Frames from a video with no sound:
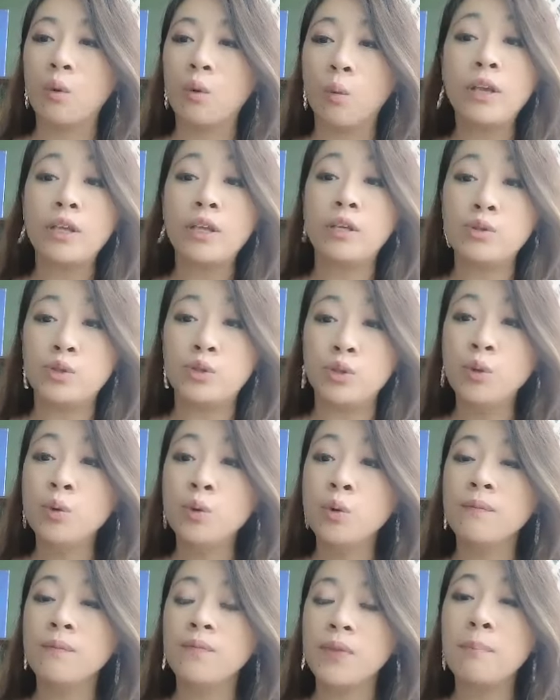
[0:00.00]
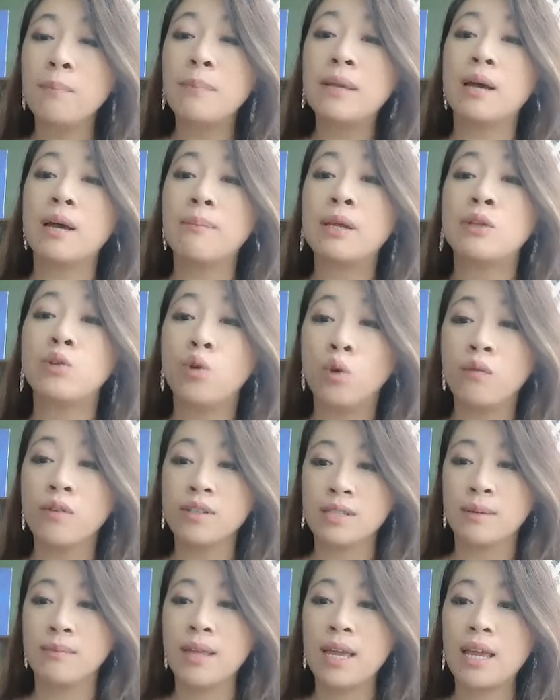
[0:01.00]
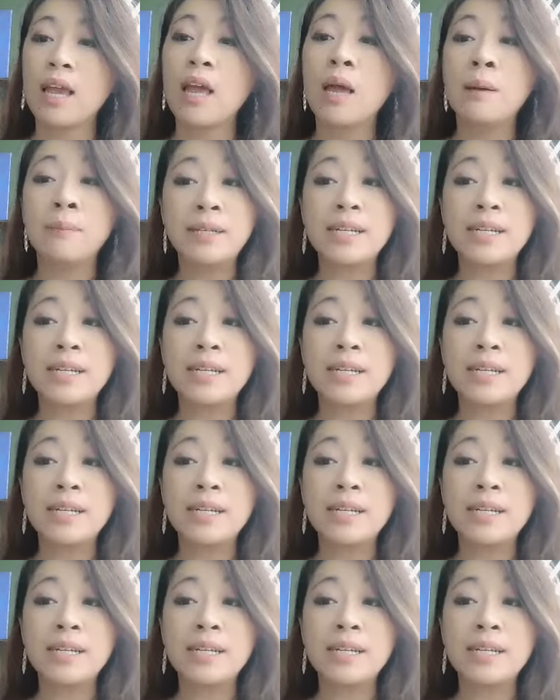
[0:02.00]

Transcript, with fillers: what you do and becoming known for something.